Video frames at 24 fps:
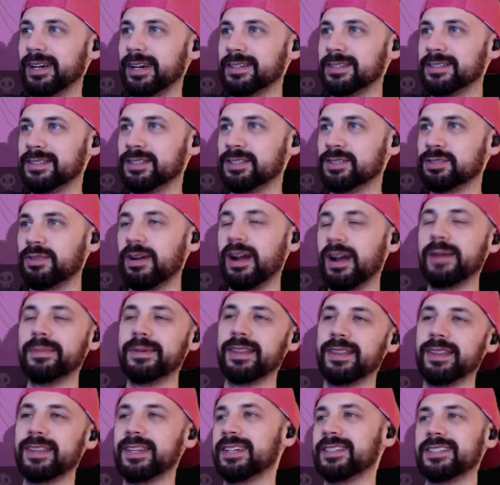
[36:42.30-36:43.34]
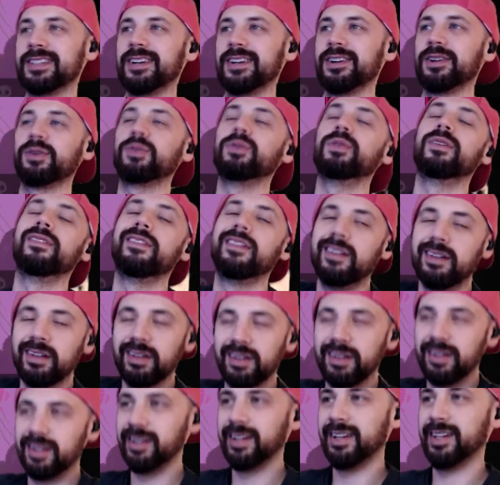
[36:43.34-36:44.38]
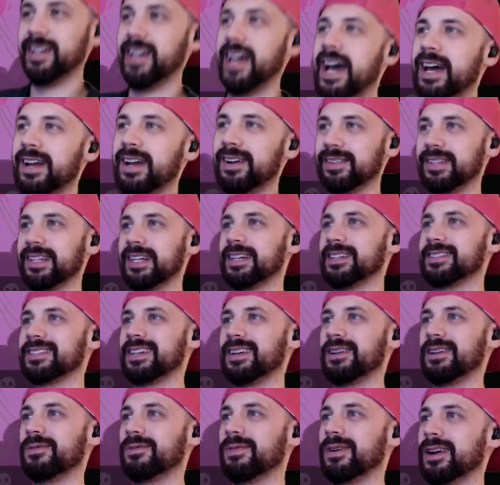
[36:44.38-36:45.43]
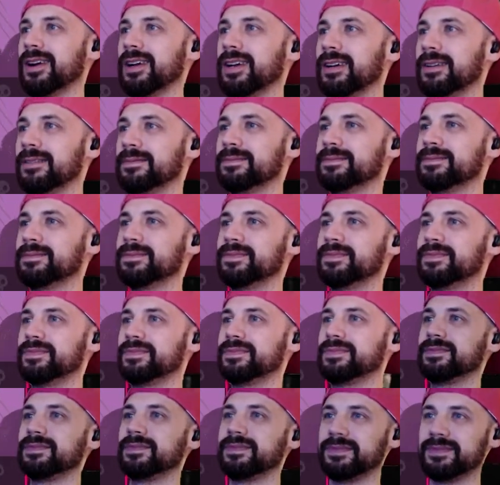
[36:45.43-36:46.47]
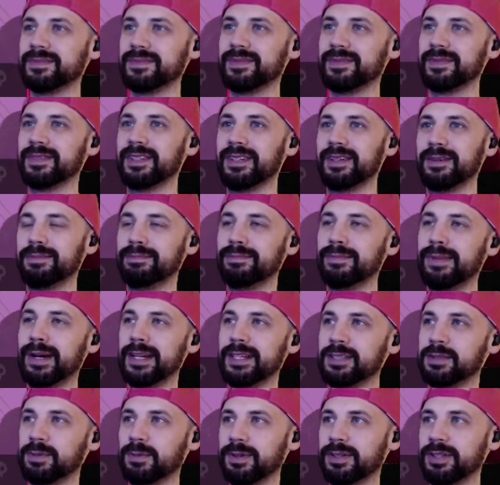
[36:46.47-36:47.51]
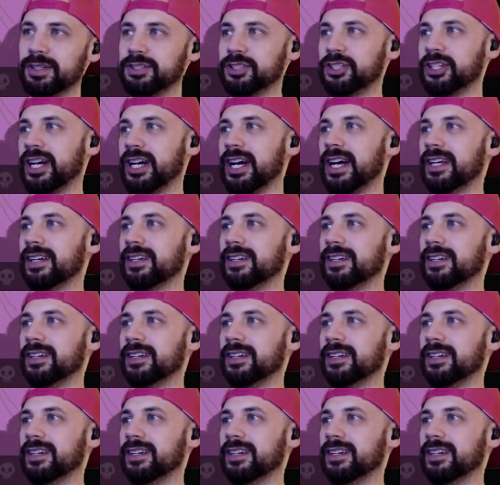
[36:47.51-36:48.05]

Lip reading: as describing things that are cool. I don't think it's gonna work. But it's worth a shot.